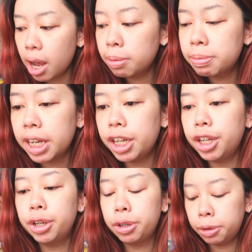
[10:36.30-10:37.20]
update
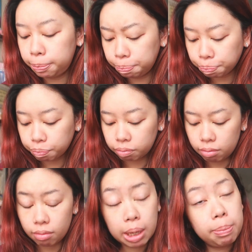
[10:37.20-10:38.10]
you
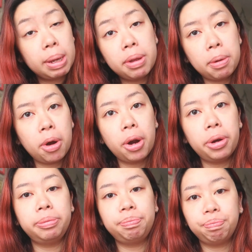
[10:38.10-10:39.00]
maybe
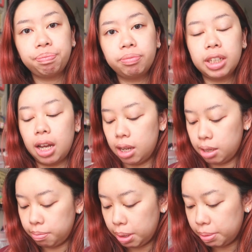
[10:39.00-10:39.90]
tomorrow,
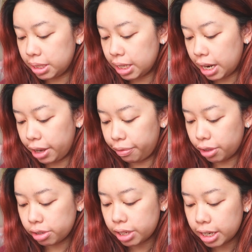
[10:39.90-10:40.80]
maybe today if
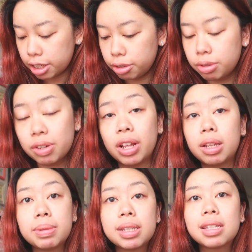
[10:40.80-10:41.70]
there's any new
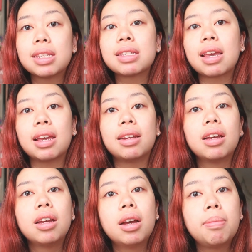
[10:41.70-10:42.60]
developments in the skin.
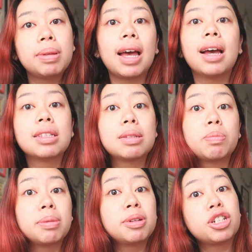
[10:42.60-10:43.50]
But that's
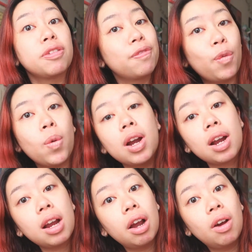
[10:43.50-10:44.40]
pretty much it
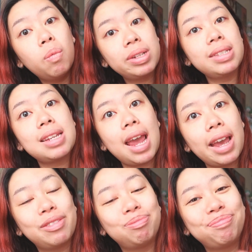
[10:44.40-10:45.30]
for Wednesday.